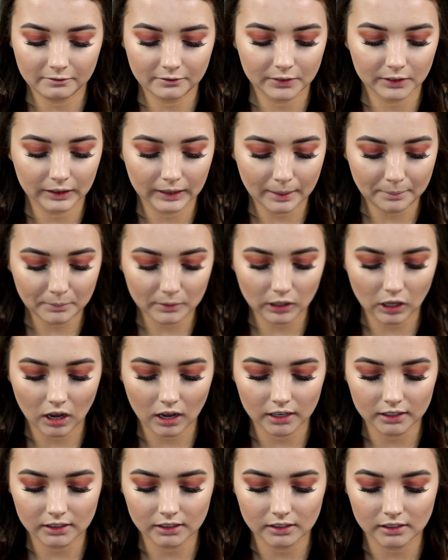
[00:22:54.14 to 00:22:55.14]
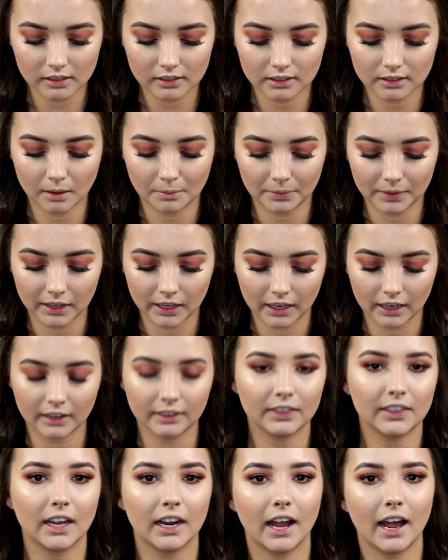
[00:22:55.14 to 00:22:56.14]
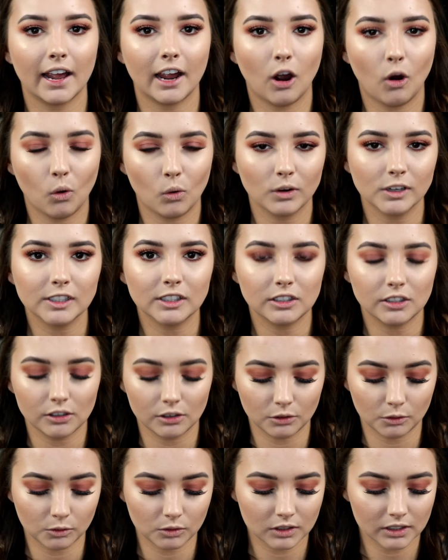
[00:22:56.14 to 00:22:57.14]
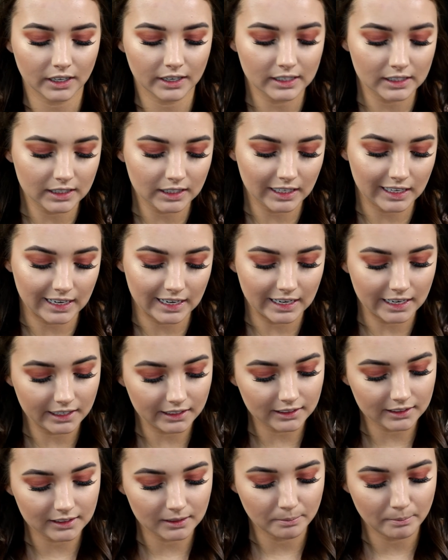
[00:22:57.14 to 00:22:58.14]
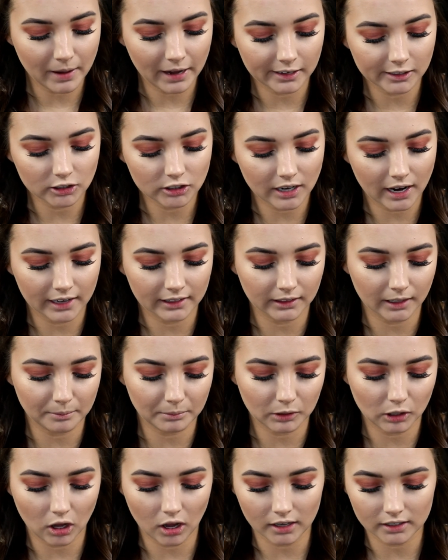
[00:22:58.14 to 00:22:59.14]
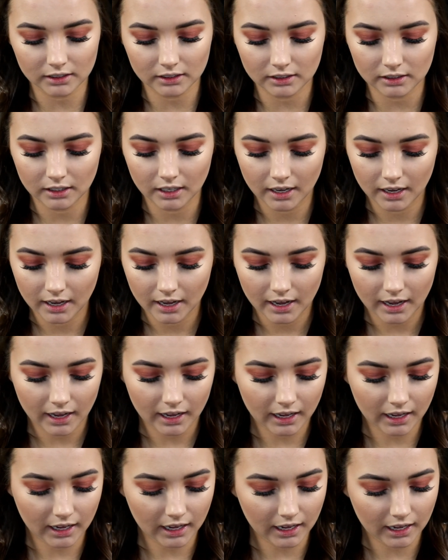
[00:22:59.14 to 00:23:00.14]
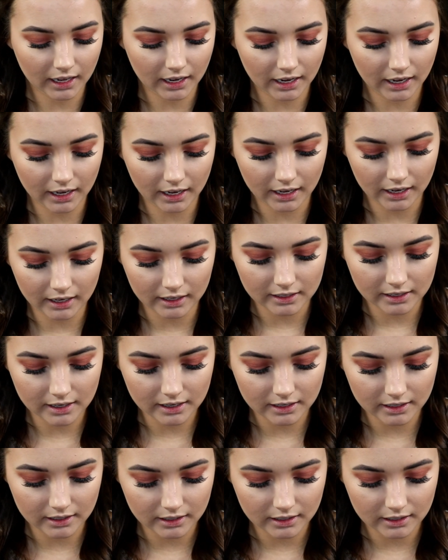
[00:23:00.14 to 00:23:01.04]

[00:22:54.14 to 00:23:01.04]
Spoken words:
For lip gloss, something that I always use is the NYX Mega Shine Lip Gloss in